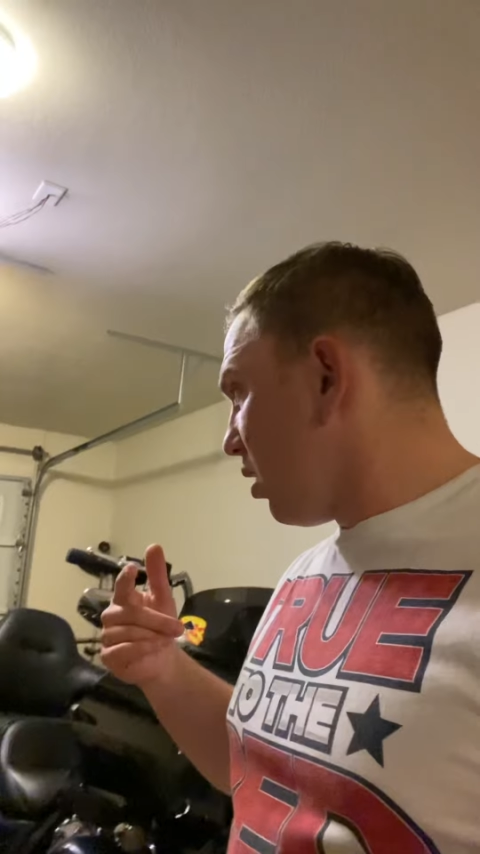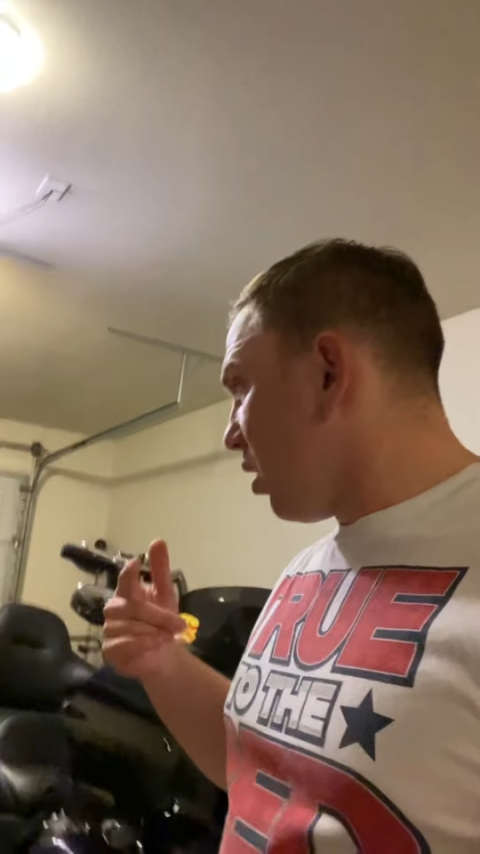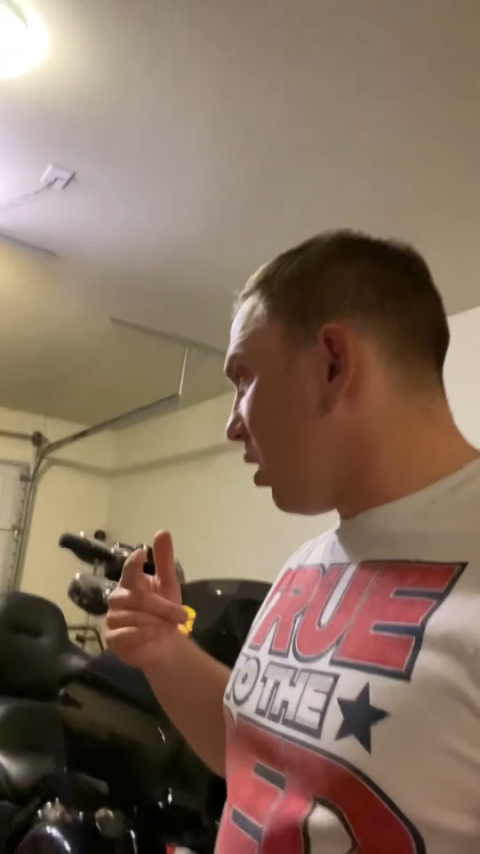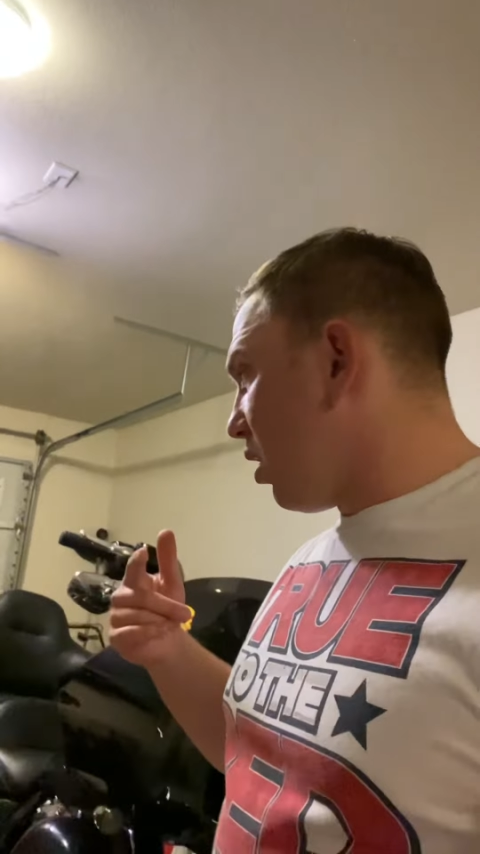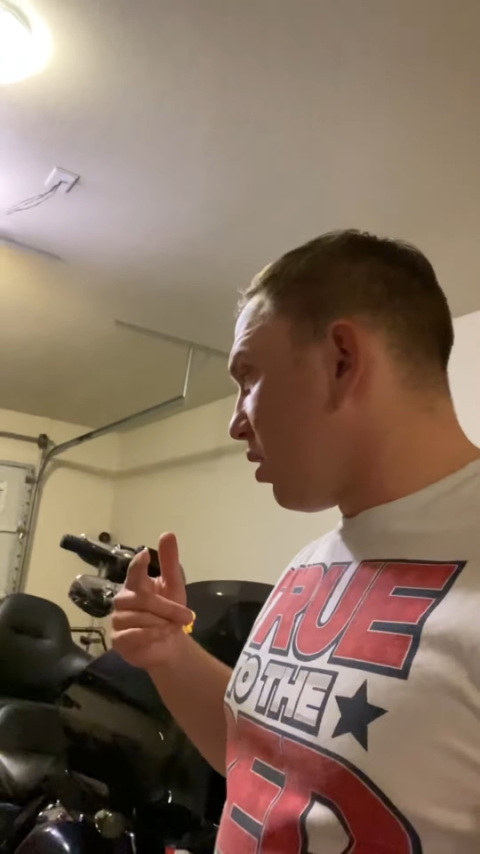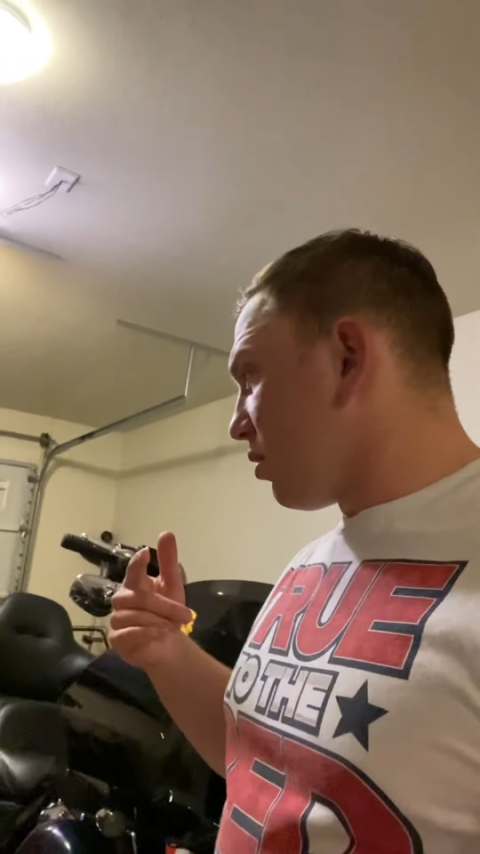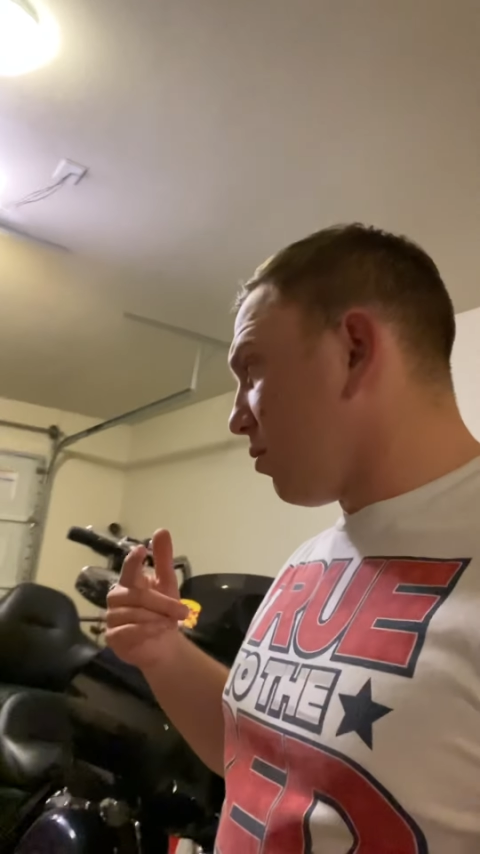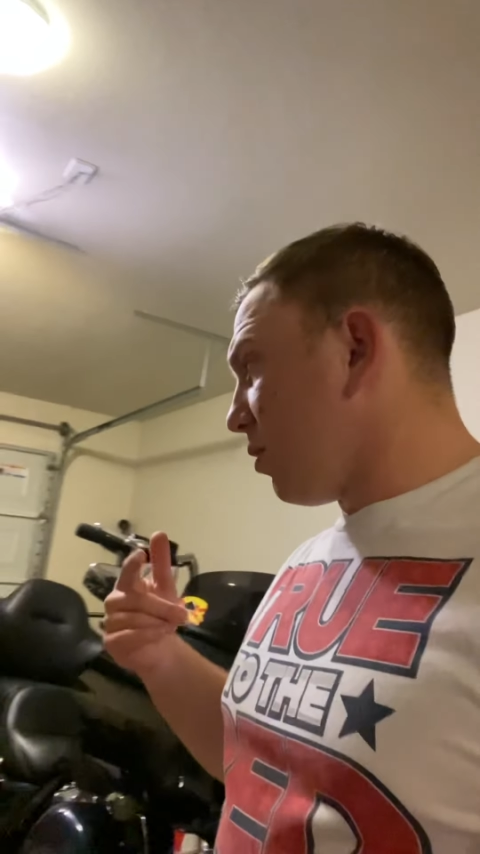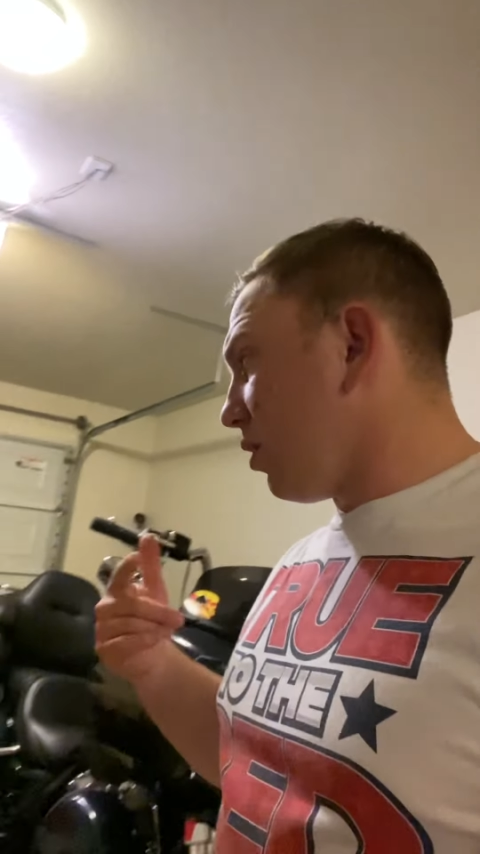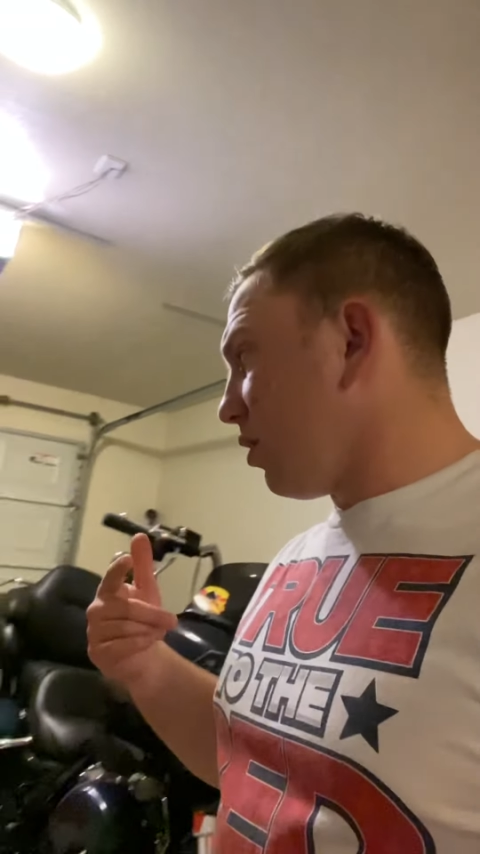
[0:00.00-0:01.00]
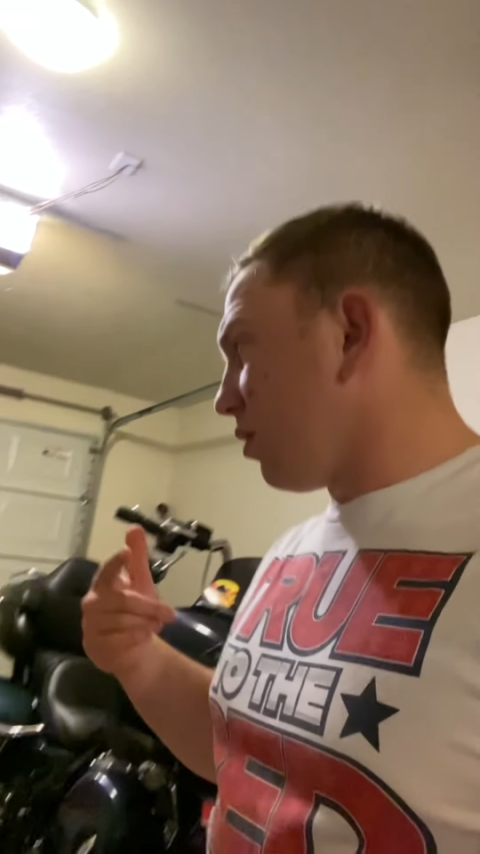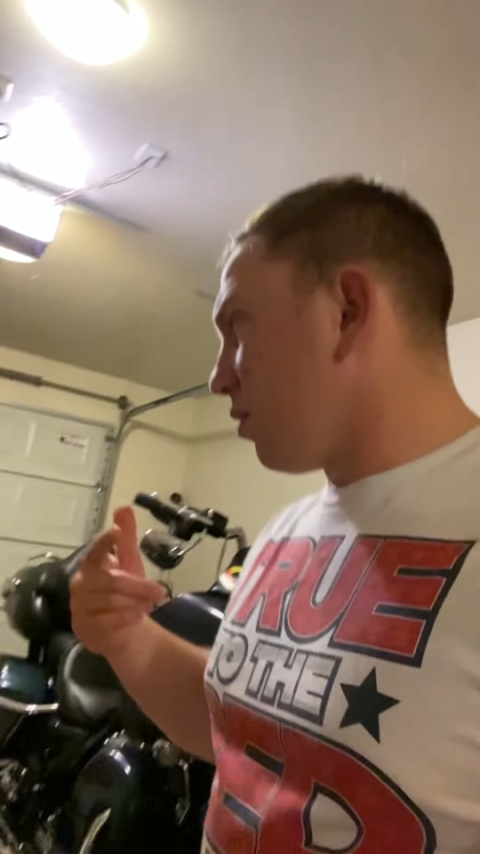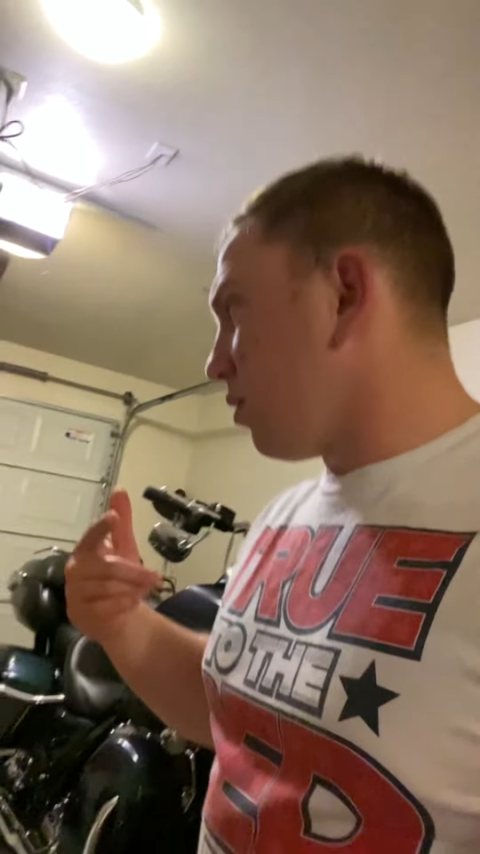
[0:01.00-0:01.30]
So really